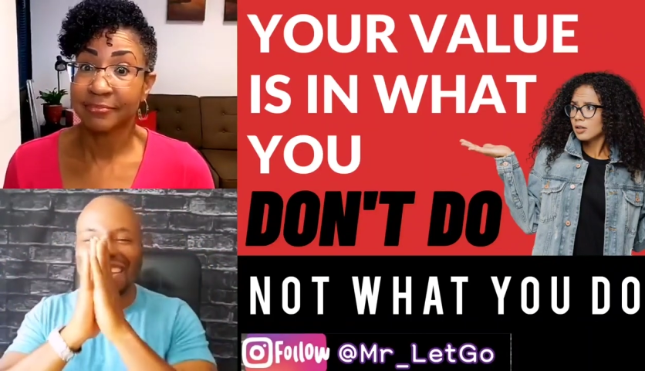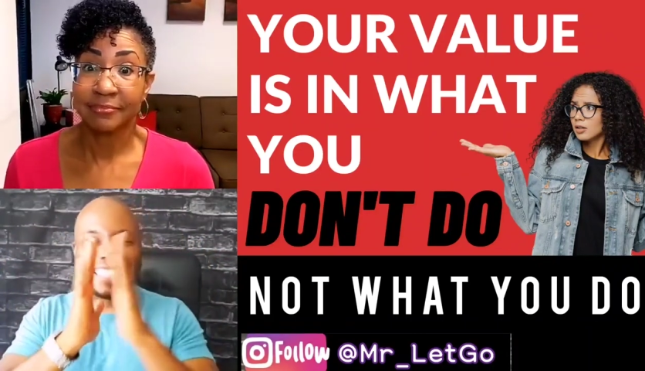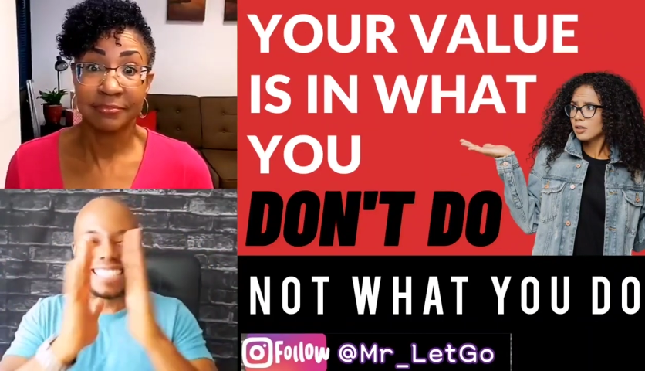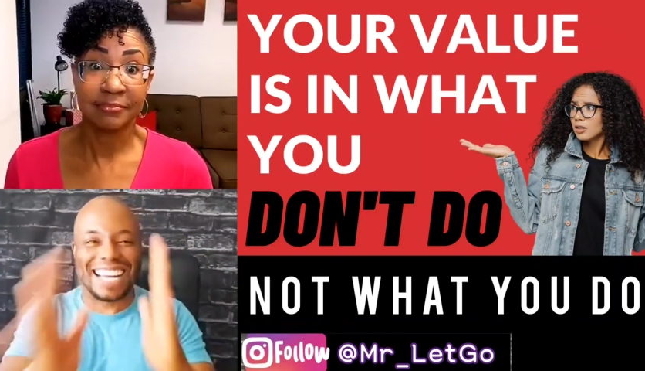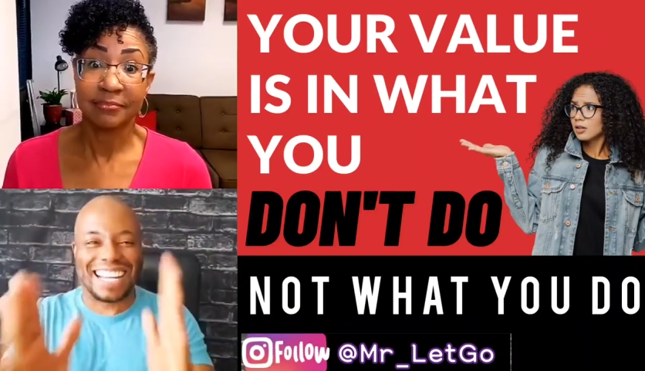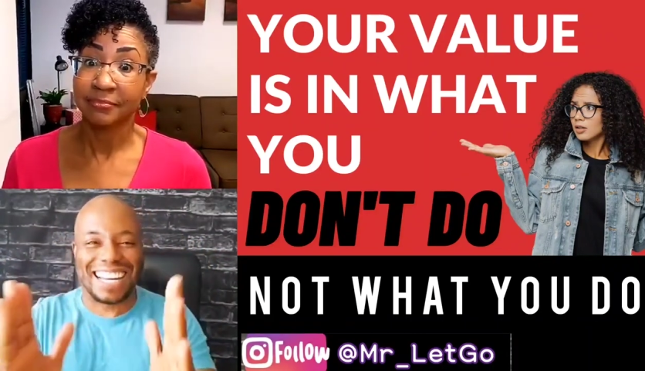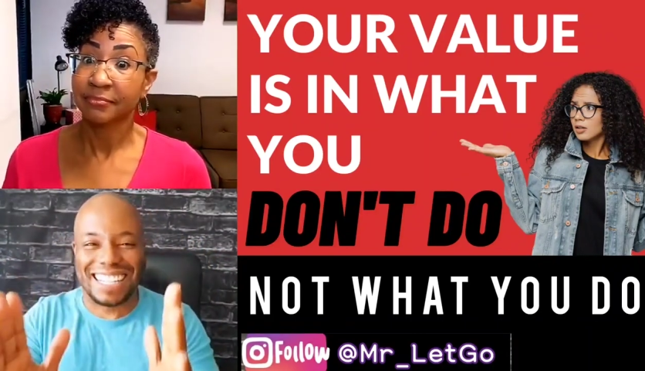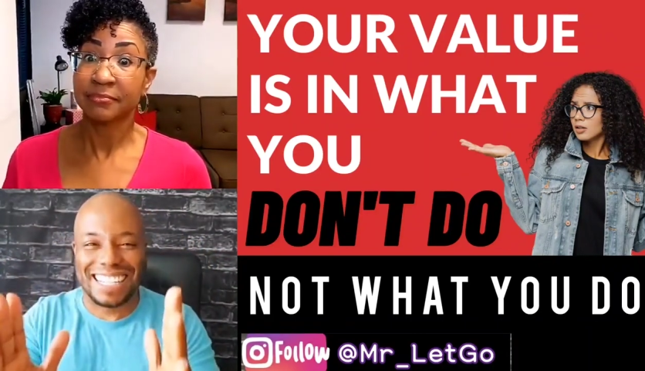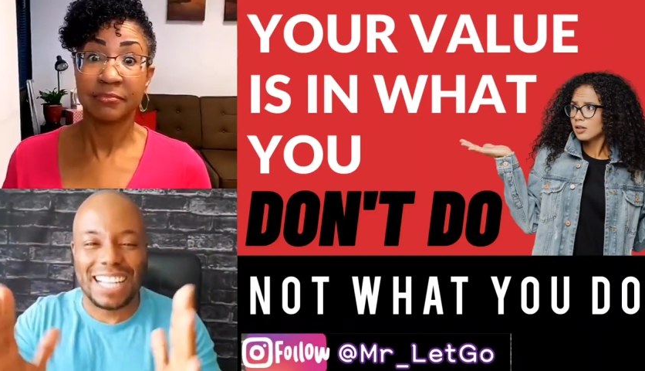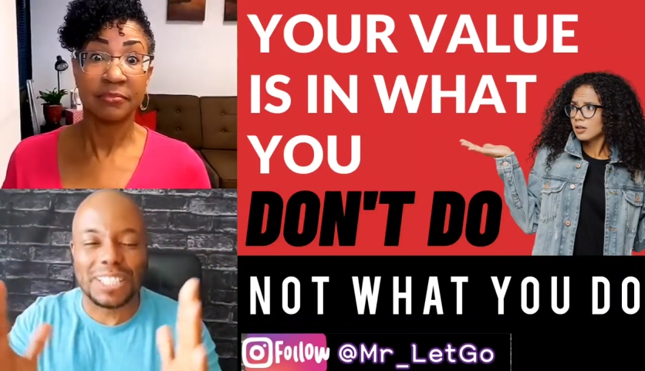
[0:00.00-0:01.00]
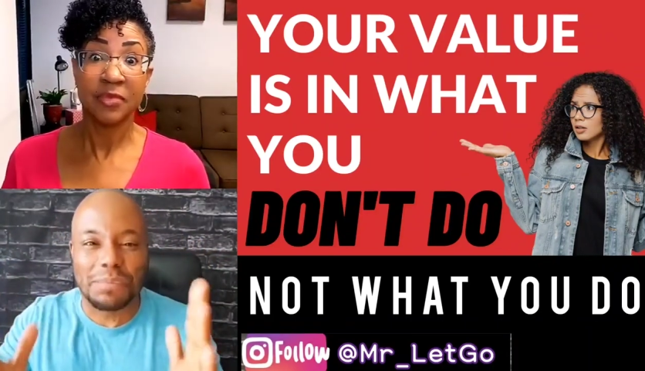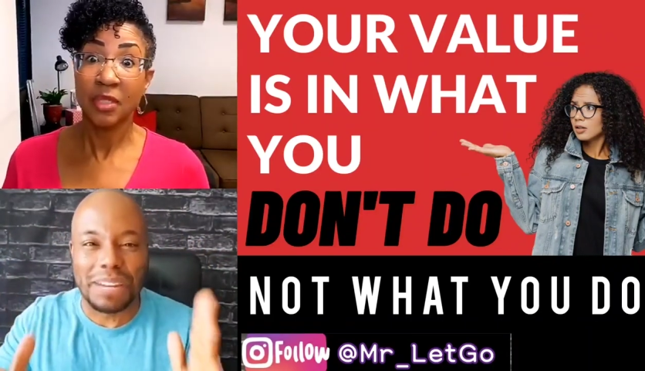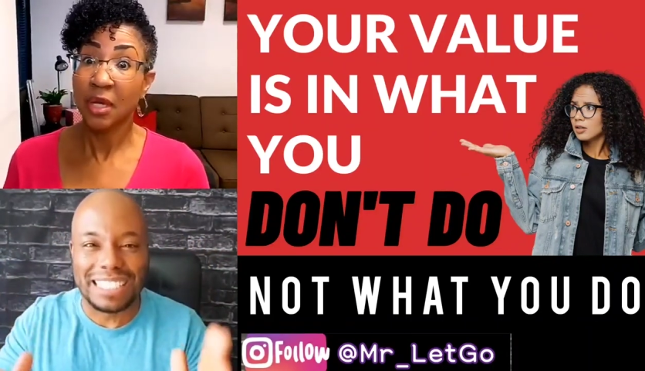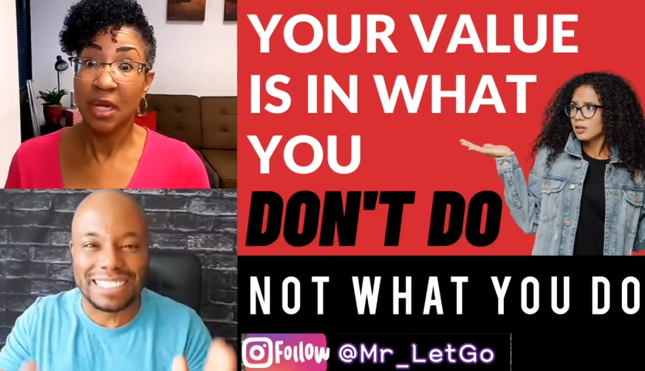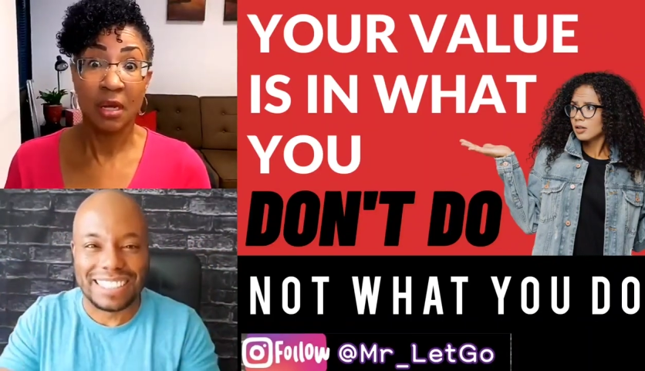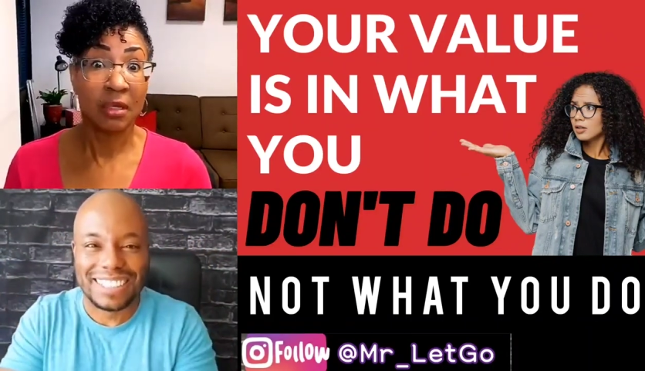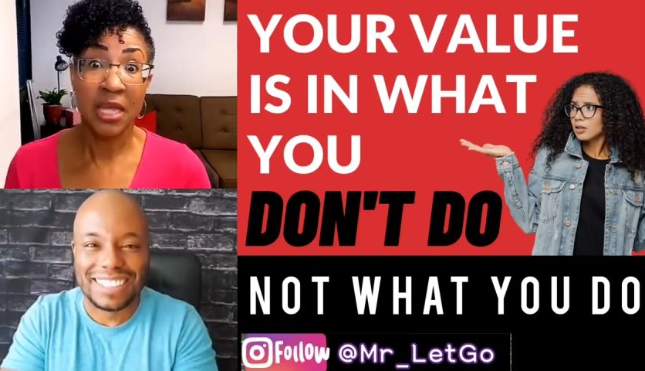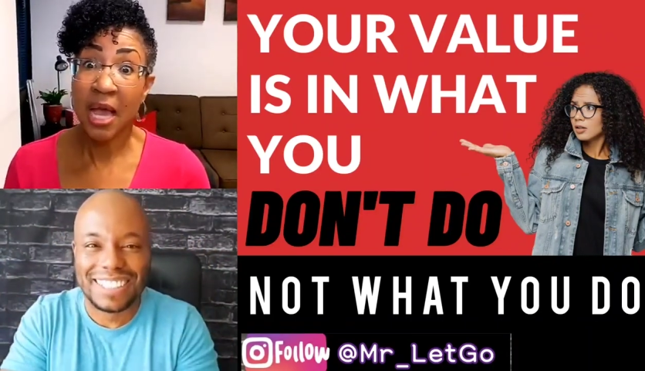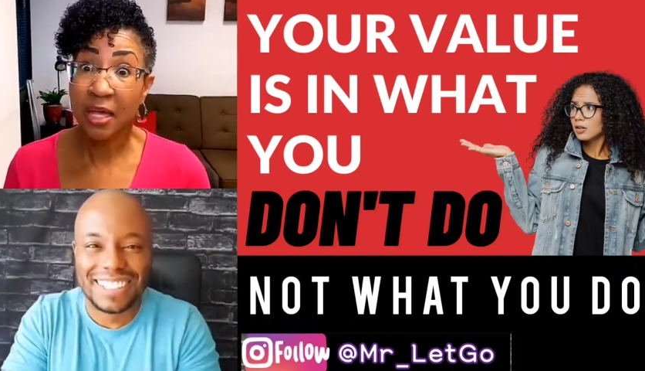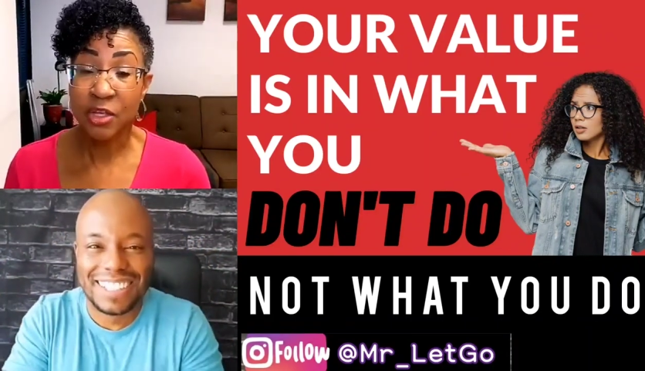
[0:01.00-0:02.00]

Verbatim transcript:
Speaker 1: Say that again. That's amazing.
Speaker 2: Yeah, you